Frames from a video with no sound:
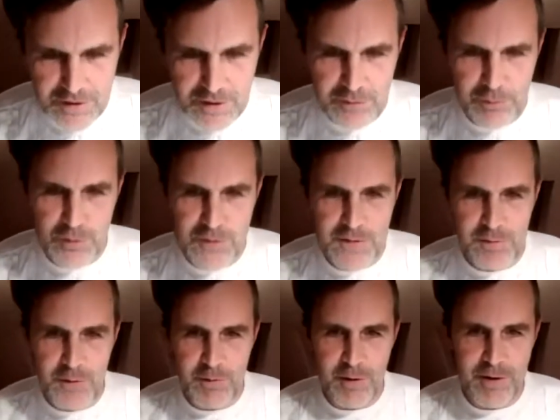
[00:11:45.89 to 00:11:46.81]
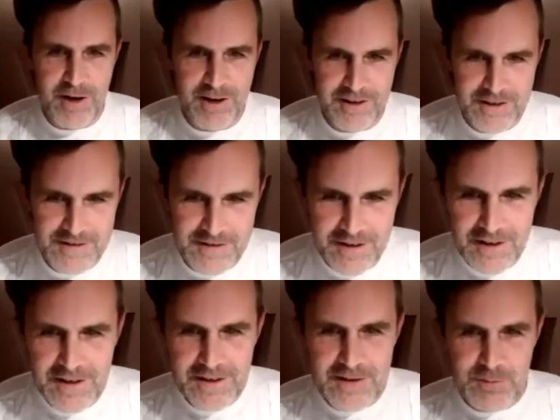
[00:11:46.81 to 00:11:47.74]
in front of your very eyes.
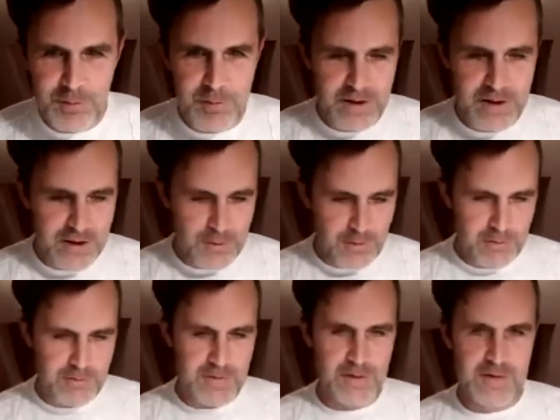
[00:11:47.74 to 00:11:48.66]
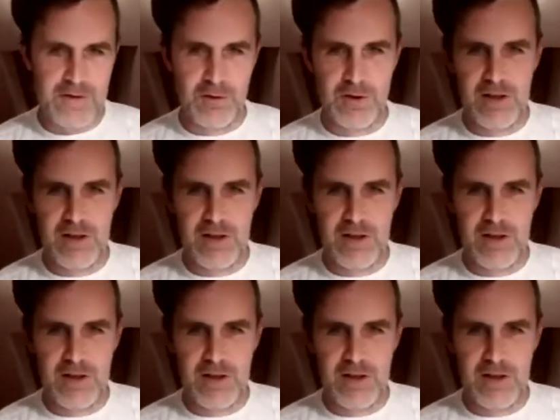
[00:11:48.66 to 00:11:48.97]
This will be the equivalent of the song and